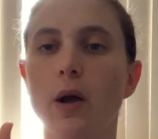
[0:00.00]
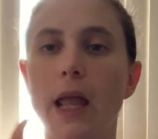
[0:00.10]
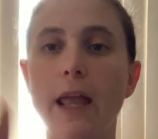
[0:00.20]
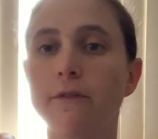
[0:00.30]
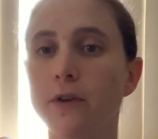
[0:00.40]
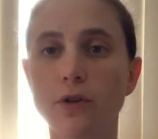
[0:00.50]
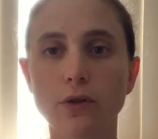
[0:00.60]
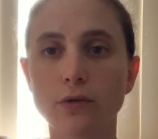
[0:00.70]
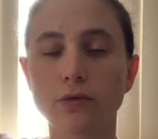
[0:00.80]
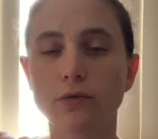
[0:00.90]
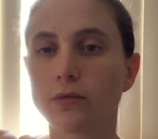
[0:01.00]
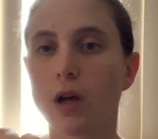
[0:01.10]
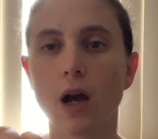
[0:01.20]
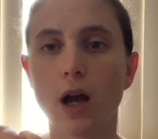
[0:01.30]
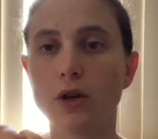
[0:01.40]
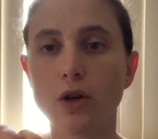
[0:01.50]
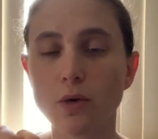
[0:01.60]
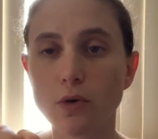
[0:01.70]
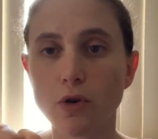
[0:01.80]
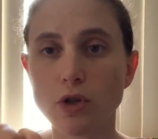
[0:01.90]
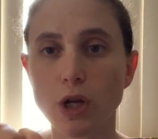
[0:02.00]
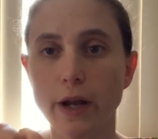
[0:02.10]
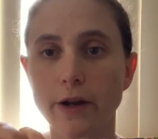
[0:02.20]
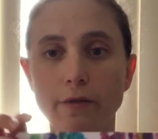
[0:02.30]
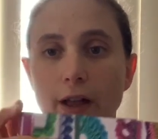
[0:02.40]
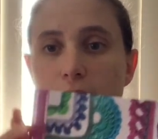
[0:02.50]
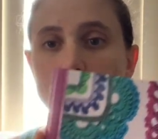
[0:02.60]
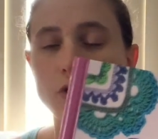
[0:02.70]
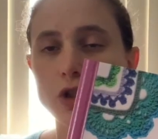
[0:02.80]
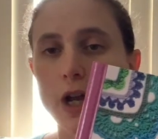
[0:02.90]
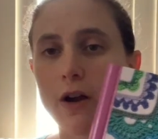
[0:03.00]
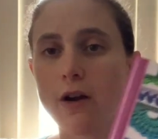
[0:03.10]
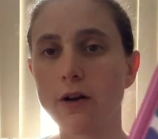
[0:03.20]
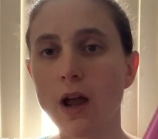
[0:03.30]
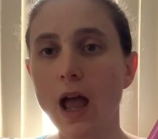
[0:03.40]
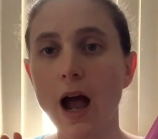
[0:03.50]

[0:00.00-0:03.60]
if you're a new crocheter, advanced crocheter,